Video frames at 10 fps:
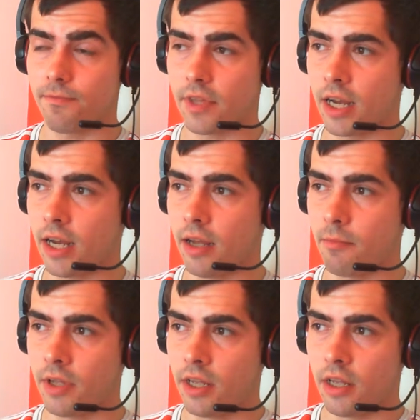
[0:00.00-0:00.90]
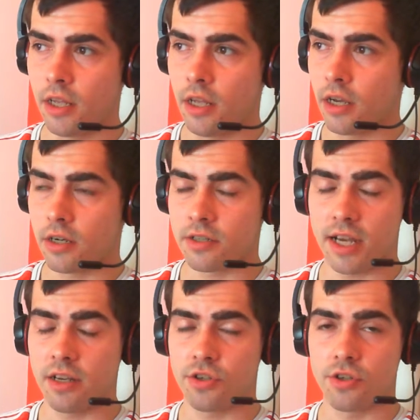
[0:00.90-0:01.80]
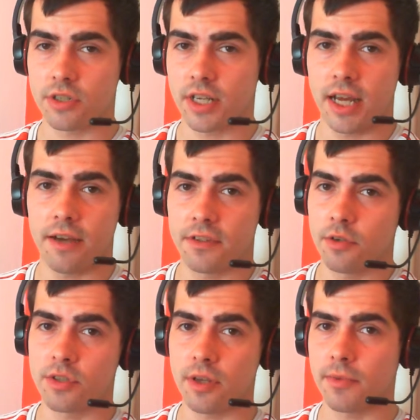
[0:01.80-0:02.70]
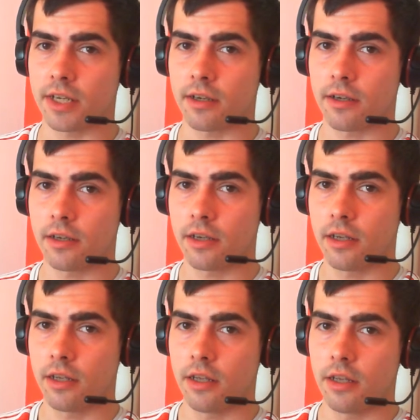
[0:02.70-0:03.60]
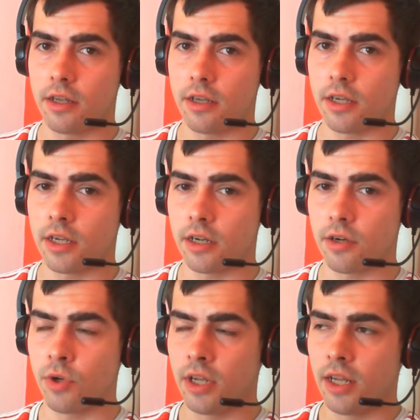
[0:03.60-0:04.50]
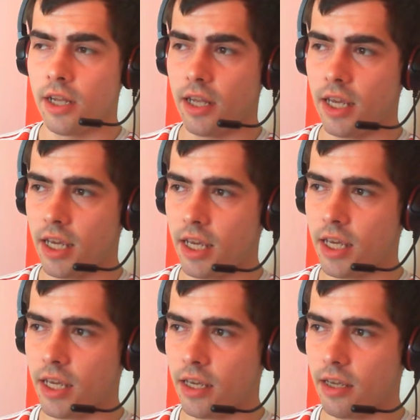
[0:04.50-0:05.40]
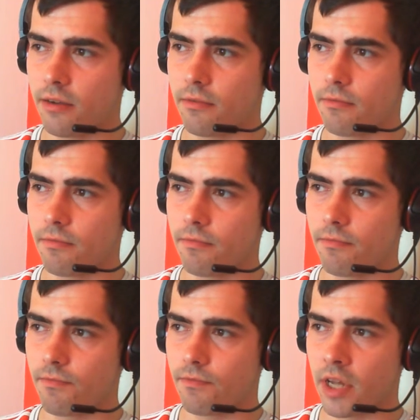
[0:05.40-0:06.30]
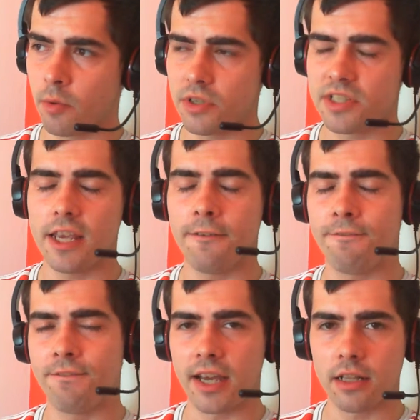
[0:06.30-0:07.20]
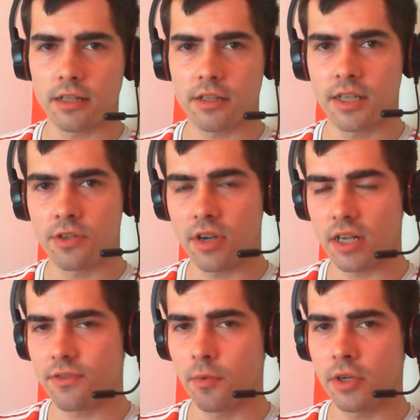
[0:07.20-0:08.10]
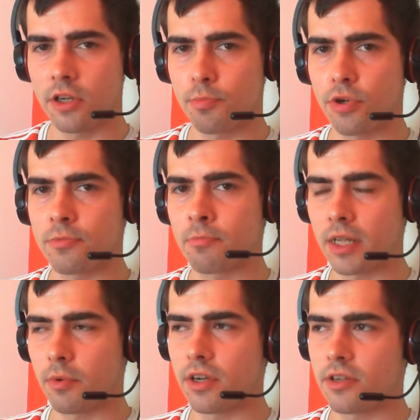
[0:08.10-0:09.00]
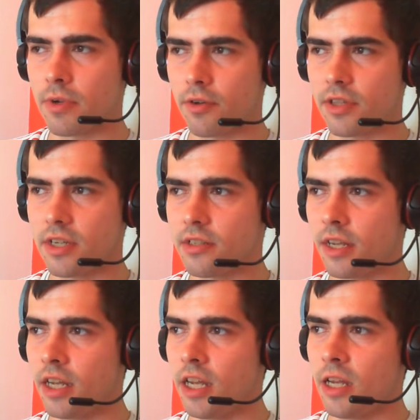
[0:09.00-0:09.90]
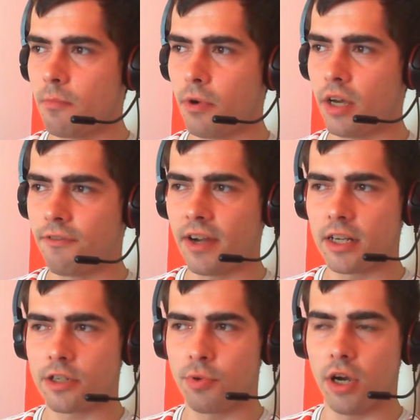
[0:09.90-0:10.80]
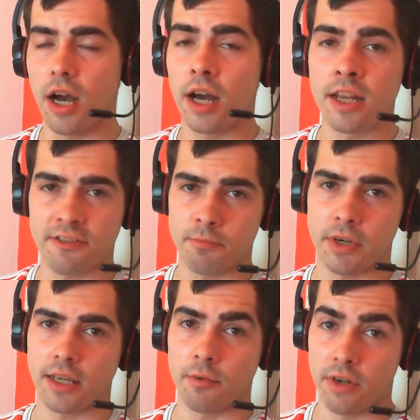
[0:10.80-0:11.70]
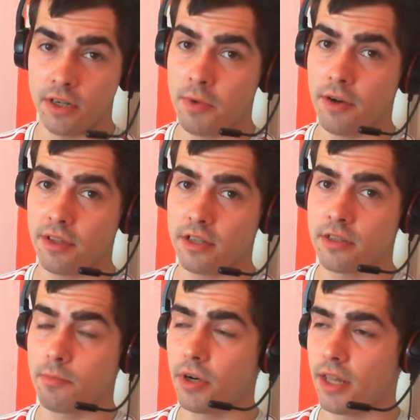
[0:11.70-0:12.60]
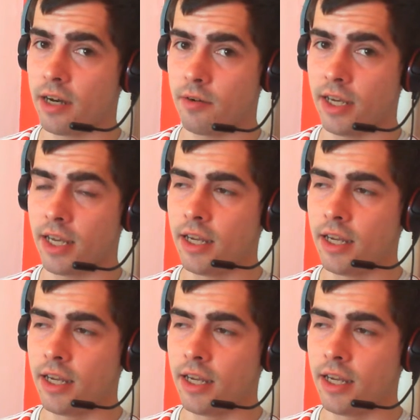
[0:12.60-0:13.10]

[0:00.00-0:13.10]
Because Ellis Short's going to have to do something. You know, I wouldn't say he failed in the transfer window to put his money where his mouth is, but he failed to put enough money where his mouth is, put it that way.